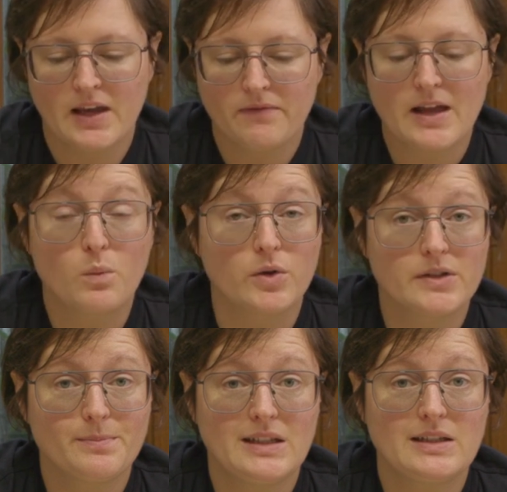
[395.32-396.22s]
if that
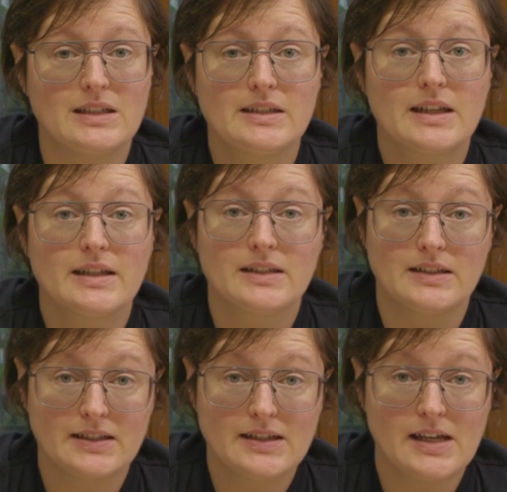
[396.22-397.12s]
one species gets a
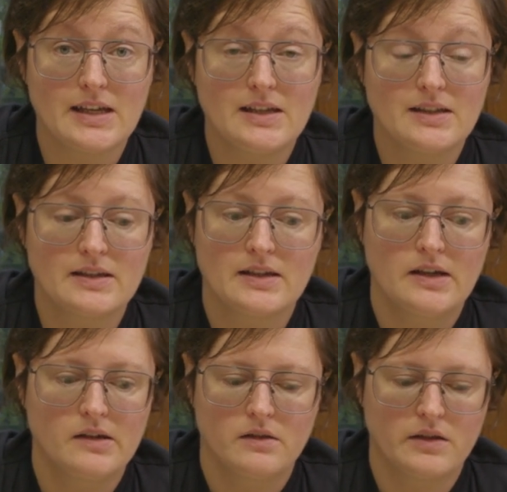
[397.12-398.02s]
disease,
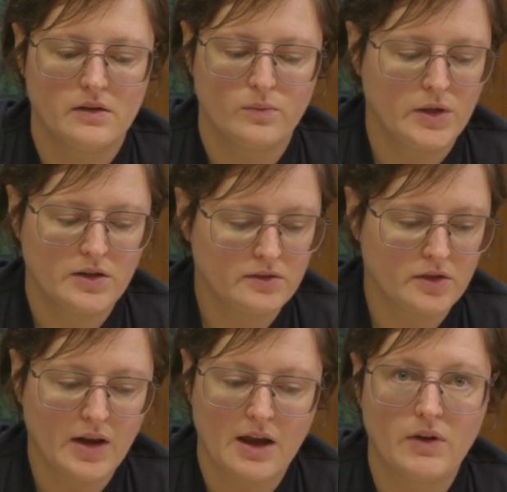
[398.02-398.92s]
then we just
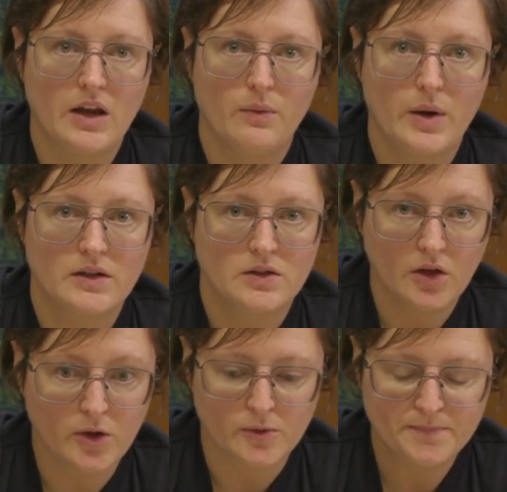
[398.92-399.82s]
don't have anywhere to
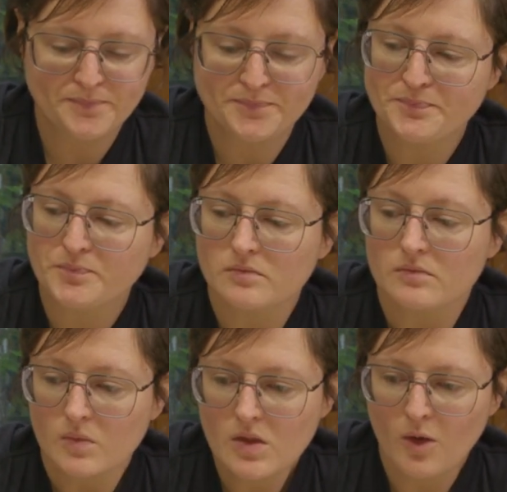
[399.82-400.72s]
go.
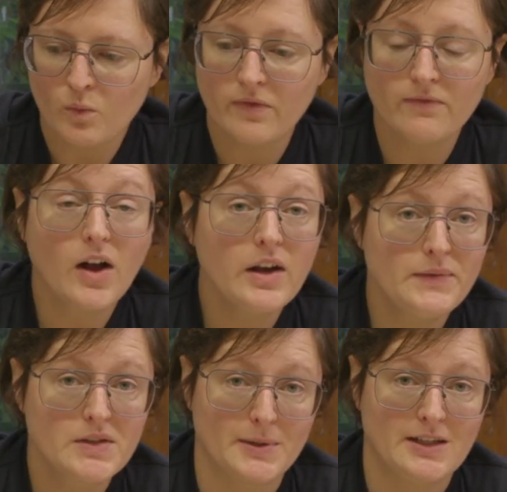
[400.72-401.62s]
With
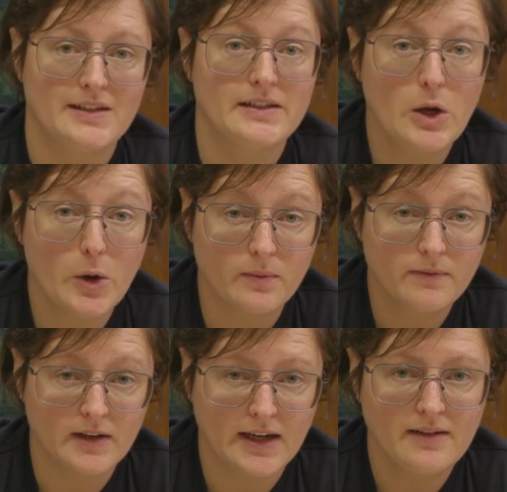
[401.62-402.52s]
five species,
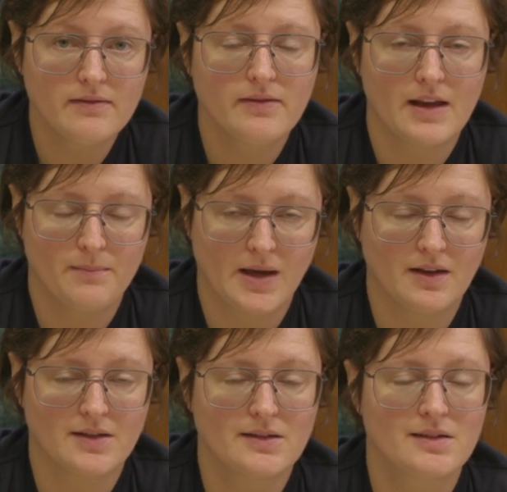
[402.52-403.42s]
hopefully, that
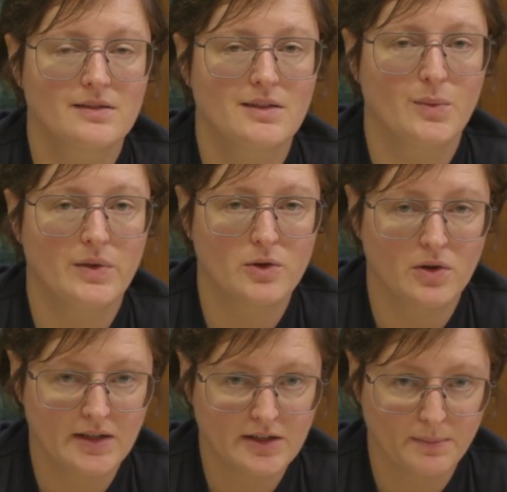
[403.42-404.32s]
means that we've
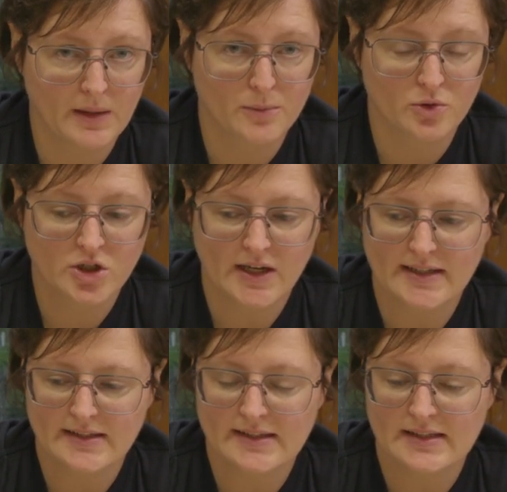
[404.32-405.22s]
got a little bit more
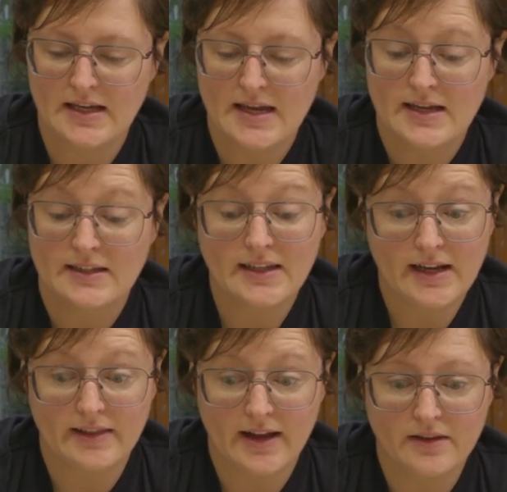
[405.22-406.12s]
chance.
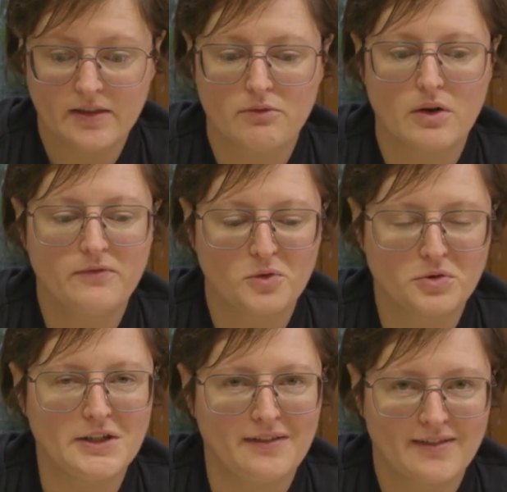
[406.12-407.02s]
Saying that, there are
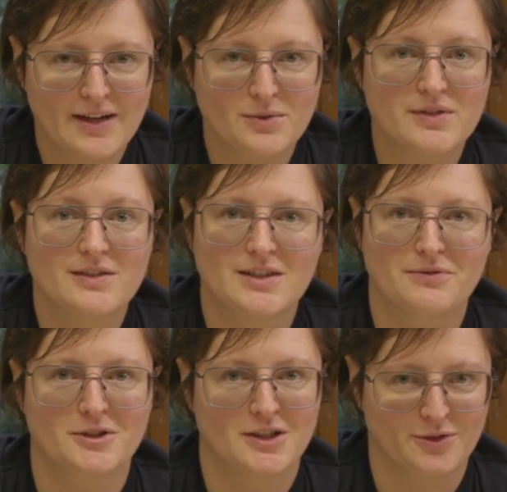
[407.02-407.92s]
40,000
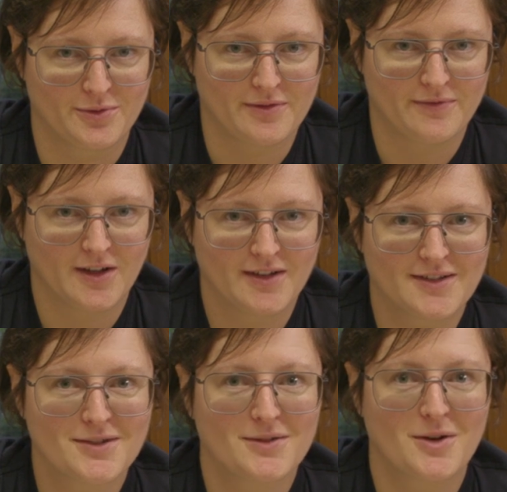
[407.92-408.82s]
different cultivars